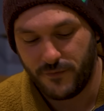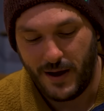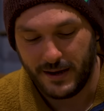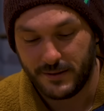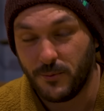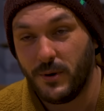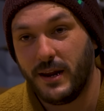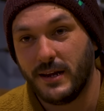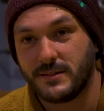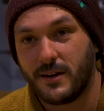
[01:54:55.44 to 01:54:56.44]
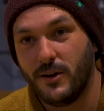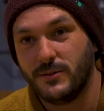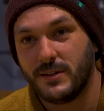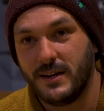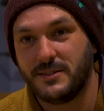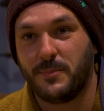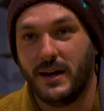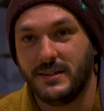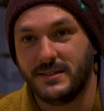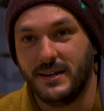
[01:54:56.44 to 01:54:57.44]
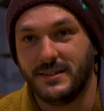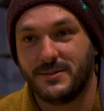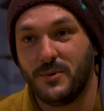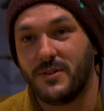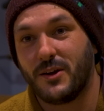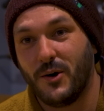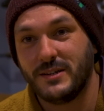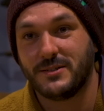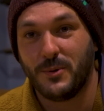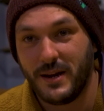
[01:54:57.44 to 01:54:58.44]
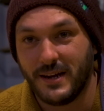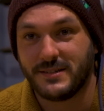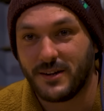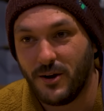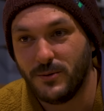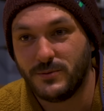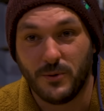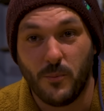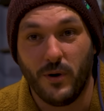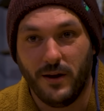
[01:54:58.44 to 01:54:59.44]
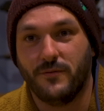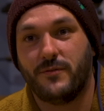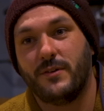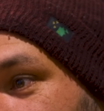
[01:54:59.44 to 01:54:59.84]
fact that we get to go to these places with the guys that we get to go to and with